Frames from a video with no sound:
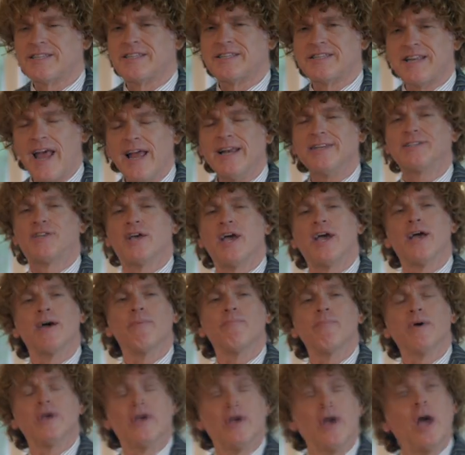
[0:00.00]
sent
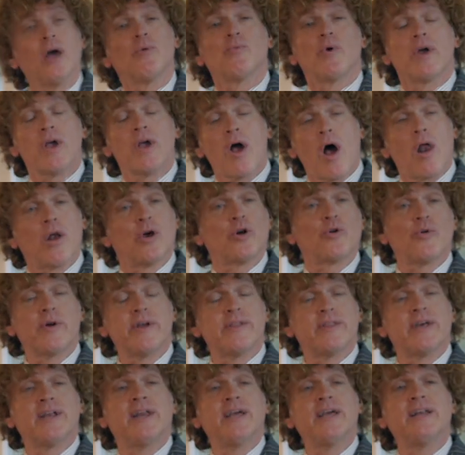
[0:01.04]
him and we all agree
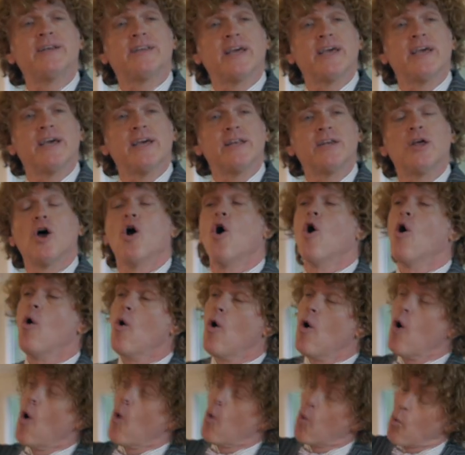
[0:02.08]
that he did
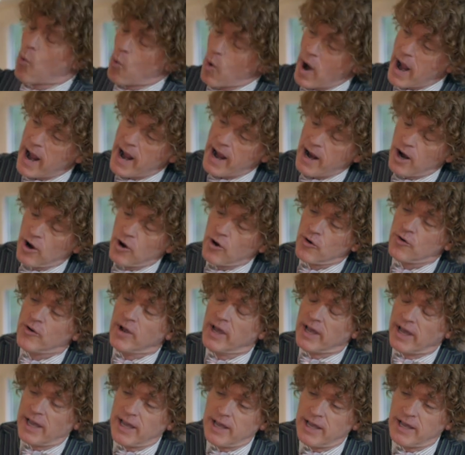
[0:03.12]
where
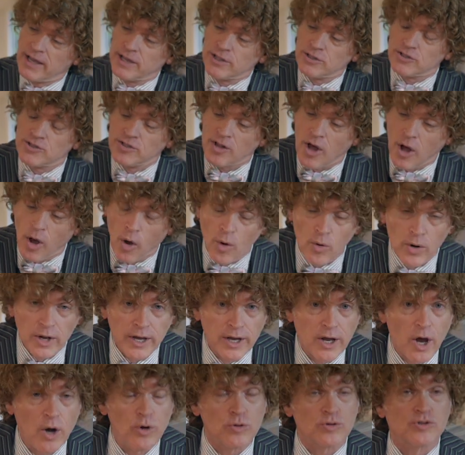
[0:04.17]
is the Holy
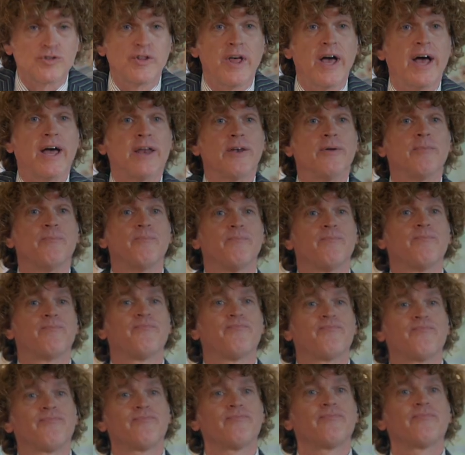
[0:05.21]
Ghost then
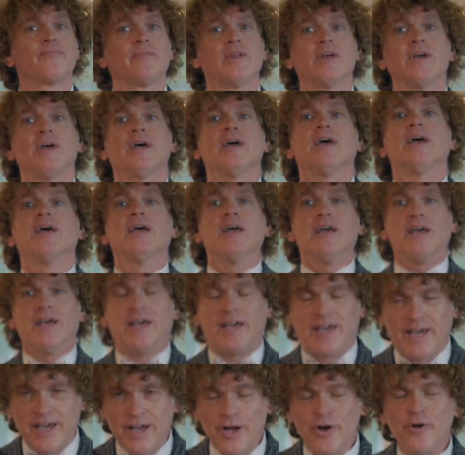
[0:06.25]

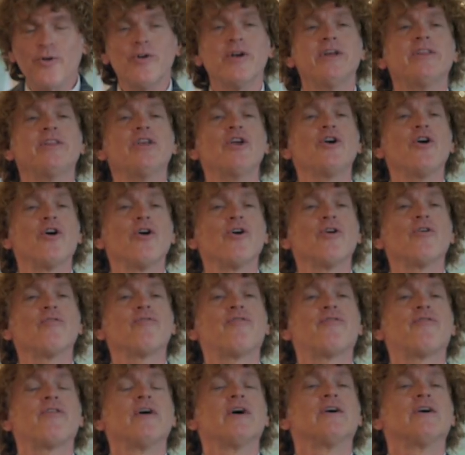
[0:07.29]
here in the earth